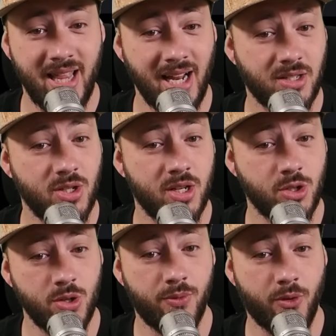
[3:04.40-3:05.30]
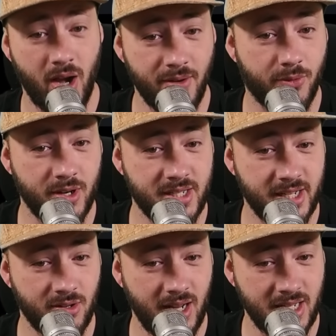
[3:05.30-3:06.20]
that you can do for every
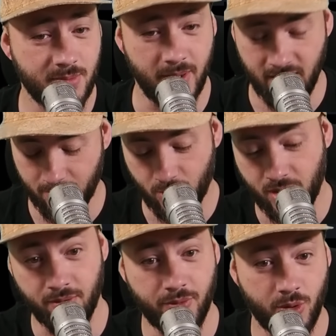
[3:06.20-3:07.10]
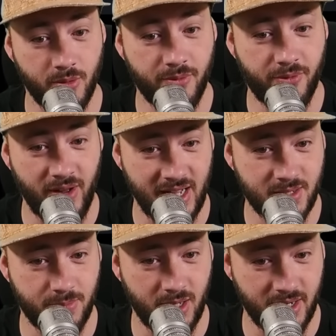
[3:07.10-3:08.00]
single aspect. I'm looking for Fast
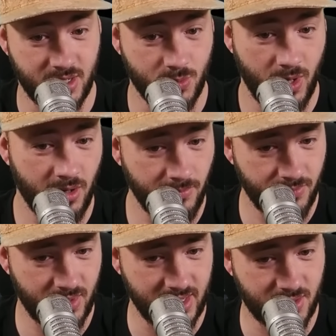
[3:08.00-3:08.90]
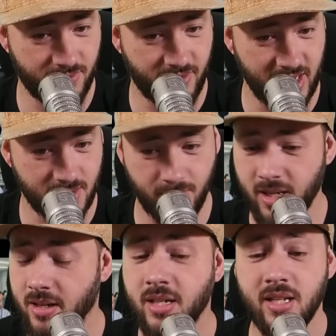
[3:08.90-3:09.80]
Blood as well. That's Fast
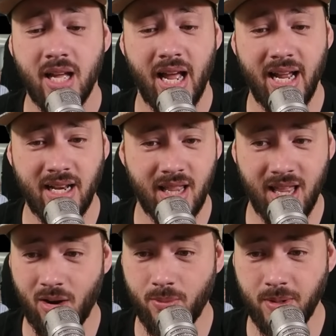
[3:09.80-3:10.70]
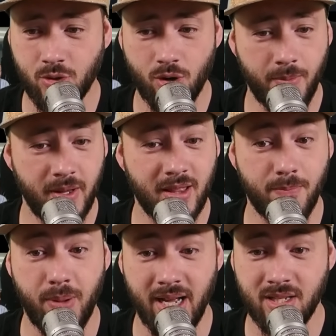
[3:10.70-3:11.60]
Blood. And that would be dropping the
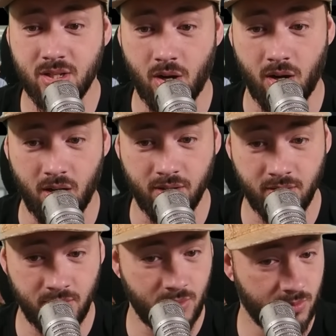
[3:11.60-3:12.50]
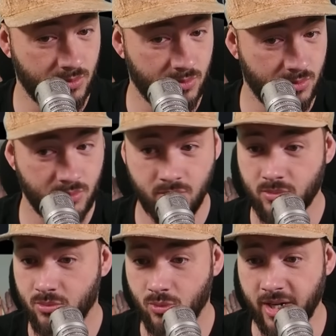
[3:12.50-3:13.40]
best on
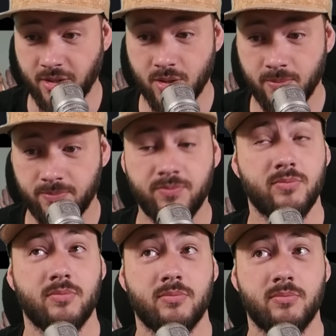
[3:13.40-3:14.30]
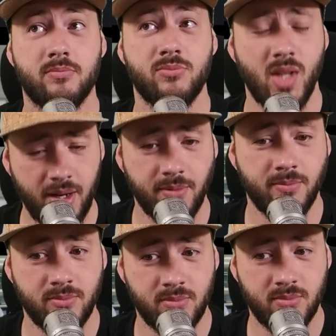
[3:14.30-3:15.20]
rings. Done.
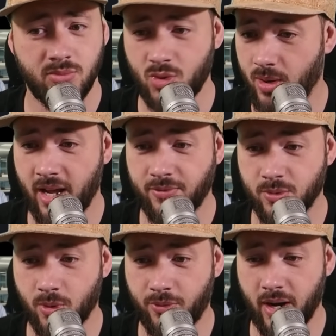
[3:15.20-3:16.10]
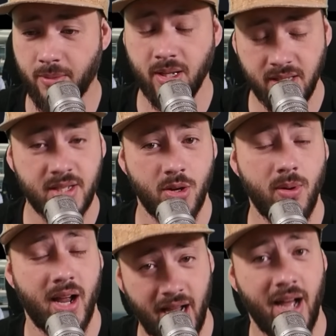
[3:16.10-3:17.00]
Don't have to roll for amulets. No,
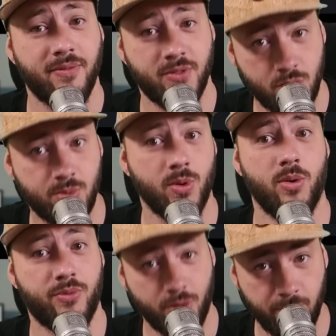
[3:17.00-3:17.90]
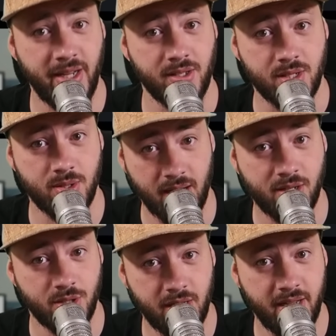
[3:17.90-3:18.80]
I have to roll for rings to
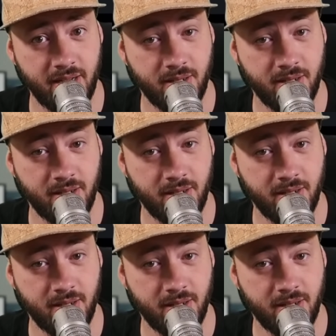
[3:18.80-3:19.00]
actually get it.